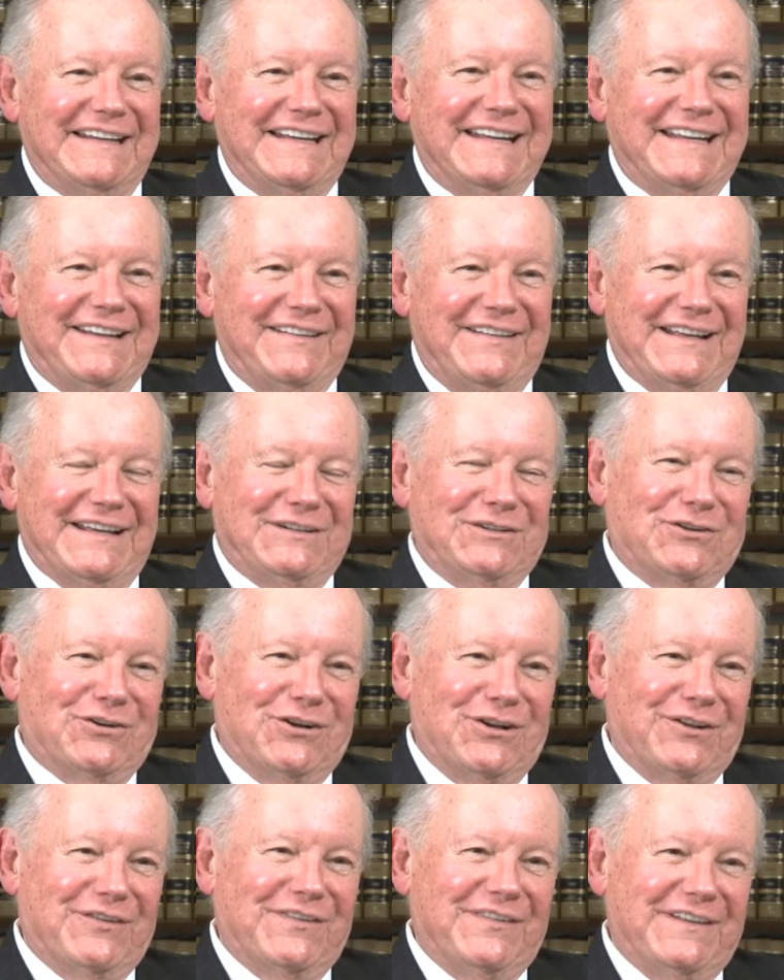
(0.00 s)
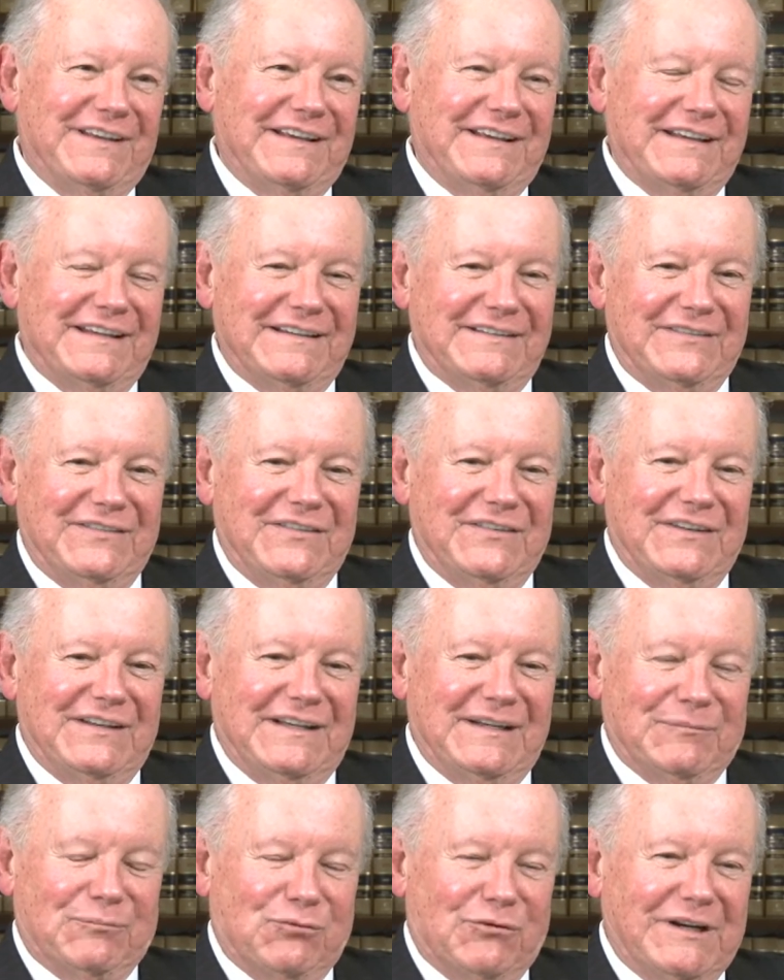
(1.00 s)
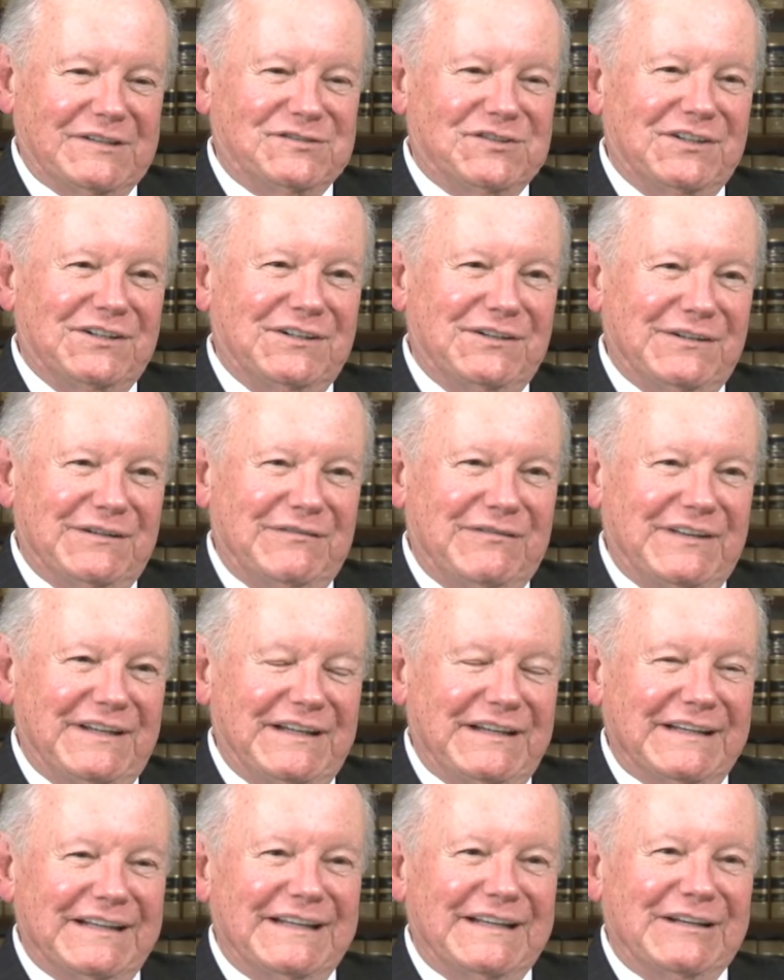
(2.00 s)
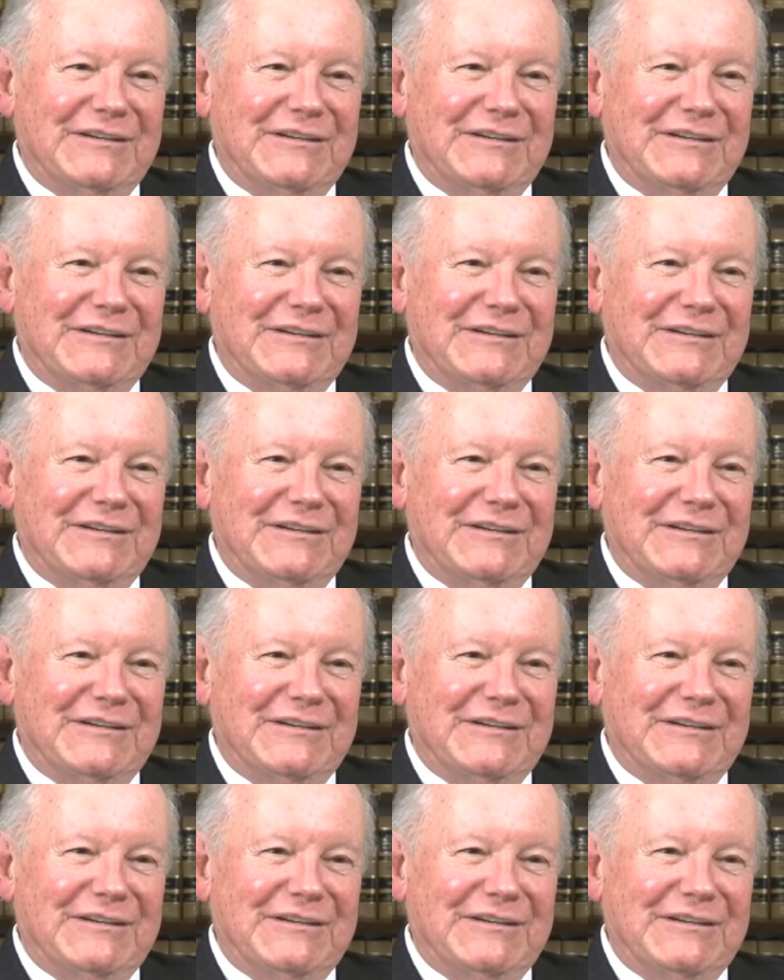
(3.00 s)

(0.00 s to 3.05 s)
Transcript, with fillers: had, they had called the the president of the